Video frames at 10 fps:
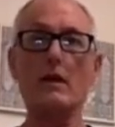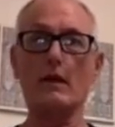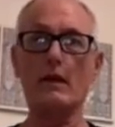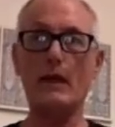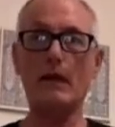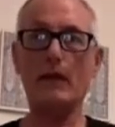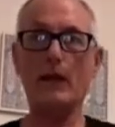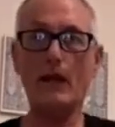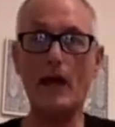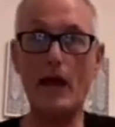Now the
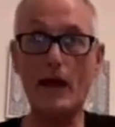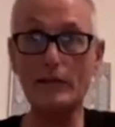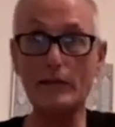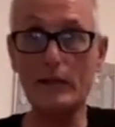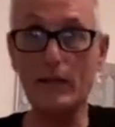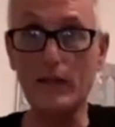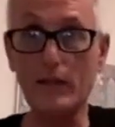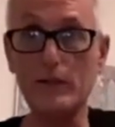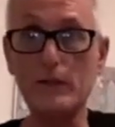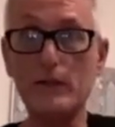last
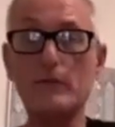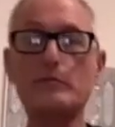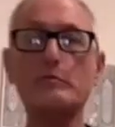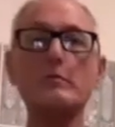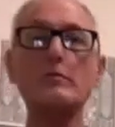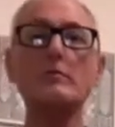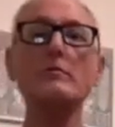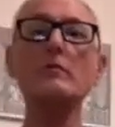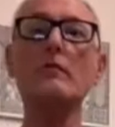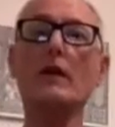is
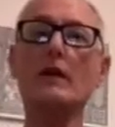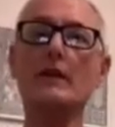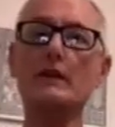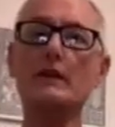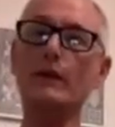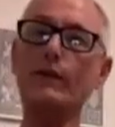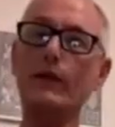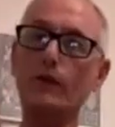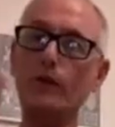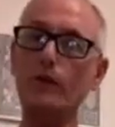to see if we
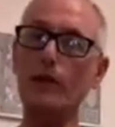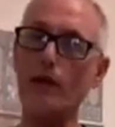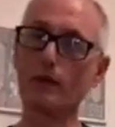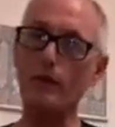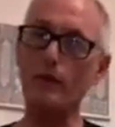can do that with